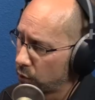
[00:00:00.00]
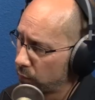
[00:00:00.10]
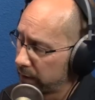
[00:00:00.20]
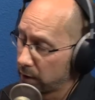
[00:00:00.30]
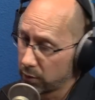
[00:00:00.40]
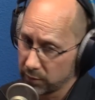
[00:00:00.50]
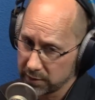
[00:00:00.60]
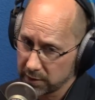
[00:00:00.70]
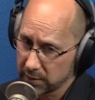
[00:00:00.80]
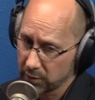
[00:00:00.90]
who I know
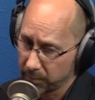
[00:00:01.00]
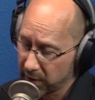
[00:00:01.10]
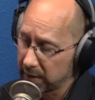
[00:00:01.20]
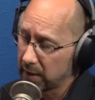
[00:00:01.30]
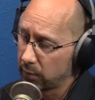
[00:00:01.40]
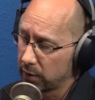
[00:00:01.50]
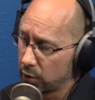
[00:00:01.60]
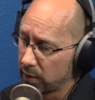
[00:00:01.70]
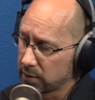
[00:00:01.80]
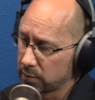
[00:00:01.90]
is operating here in the
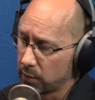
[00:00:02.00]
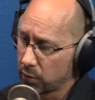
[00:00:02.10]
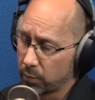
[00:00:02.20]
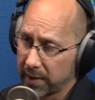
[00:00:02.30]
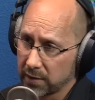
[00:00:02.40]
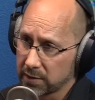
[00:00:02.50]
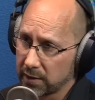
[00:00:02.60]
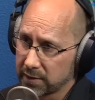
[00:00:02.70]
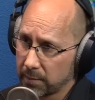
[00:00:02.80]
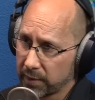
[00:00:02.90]
U S as well called Power
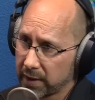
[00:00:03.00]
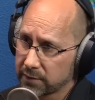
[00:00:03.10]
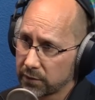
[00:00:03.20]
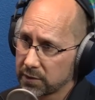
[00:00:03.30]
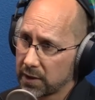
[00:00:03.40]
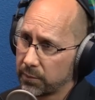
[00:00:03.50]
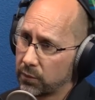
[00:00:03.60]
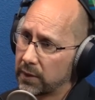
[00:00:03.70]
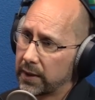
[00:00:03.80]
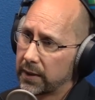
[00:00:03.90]
Seller Templates, for example.